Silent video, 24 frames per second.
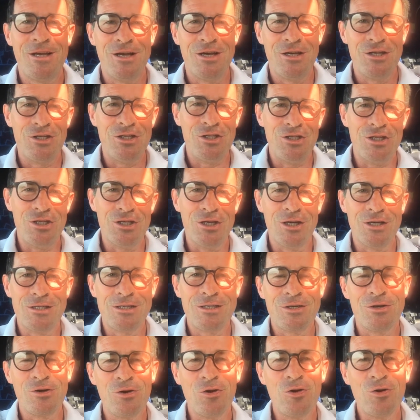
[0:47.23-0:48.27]

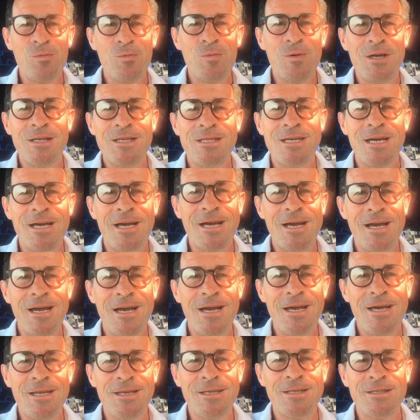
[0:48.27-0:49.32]
Just hold me
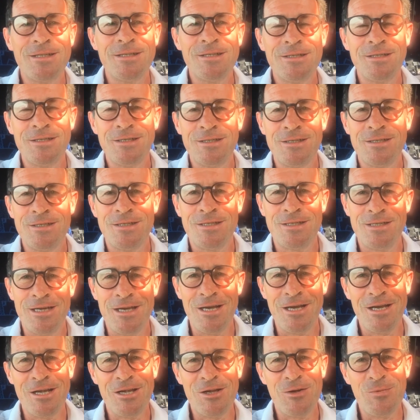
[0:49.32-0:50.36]
tight and
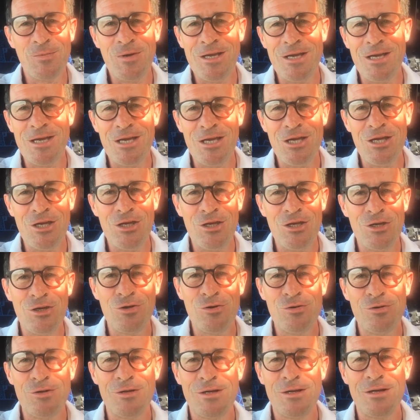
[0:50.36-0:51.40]
tell me
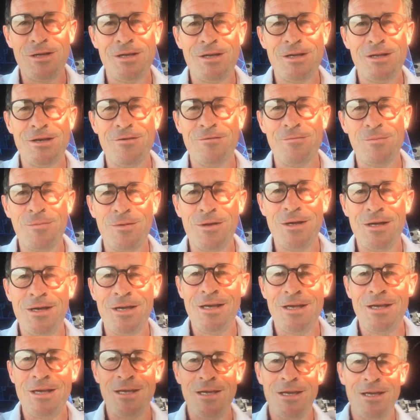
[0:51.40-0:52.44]
you love
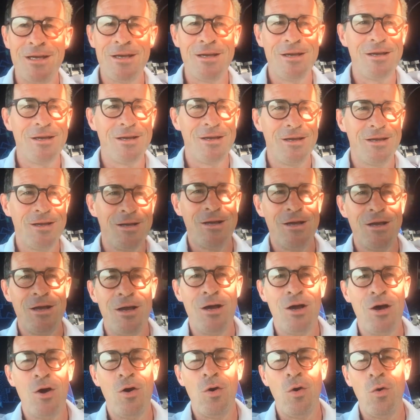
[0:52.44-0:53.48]
me.
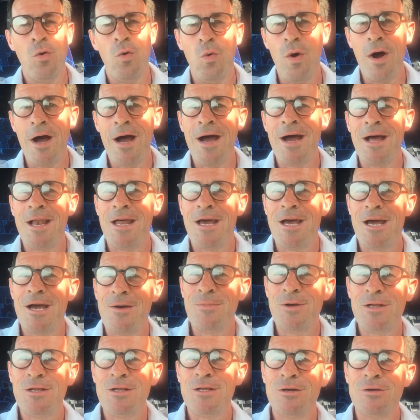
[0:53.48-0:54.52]
While I'm
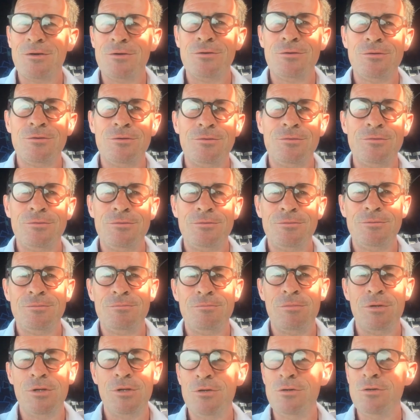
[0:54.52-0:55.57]
alone,
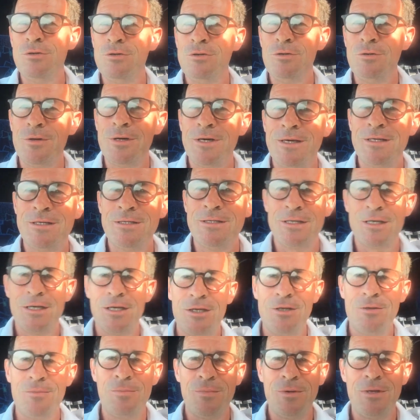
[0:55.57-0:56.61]
blue as
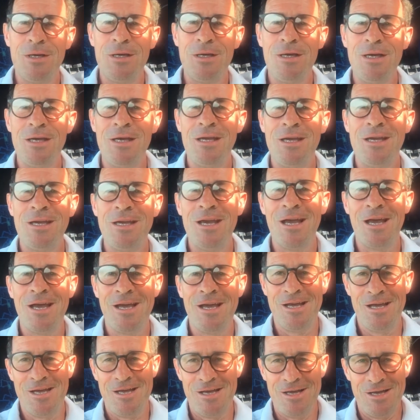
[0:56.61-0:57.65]
can be.
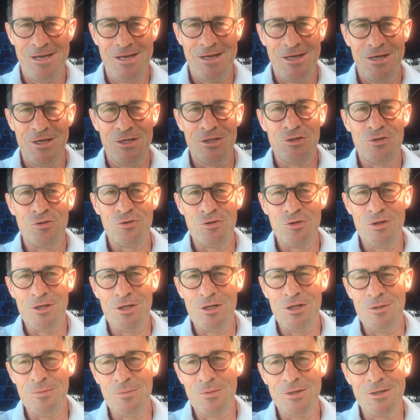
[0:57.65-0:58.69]

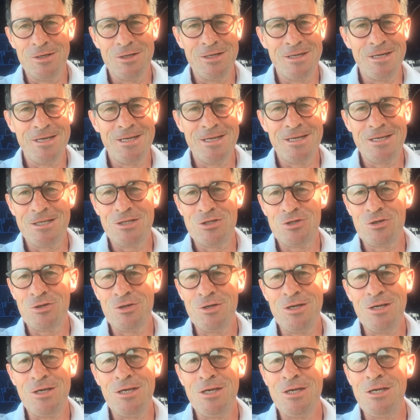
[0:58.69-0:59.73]
Dream a little
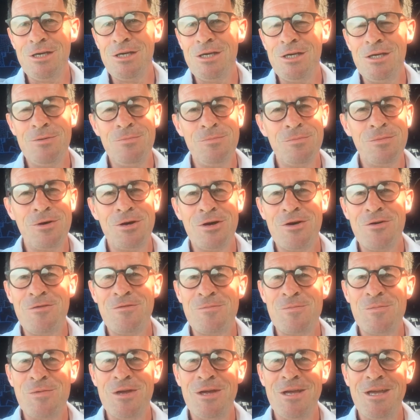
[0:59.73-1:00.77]
dream of
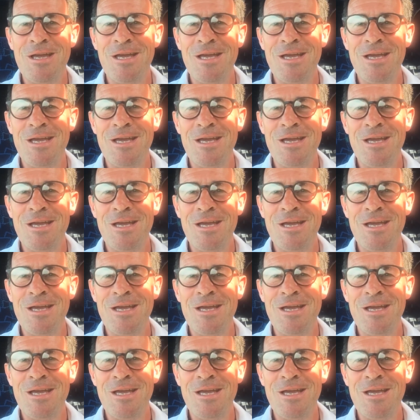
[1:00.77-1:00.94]
me.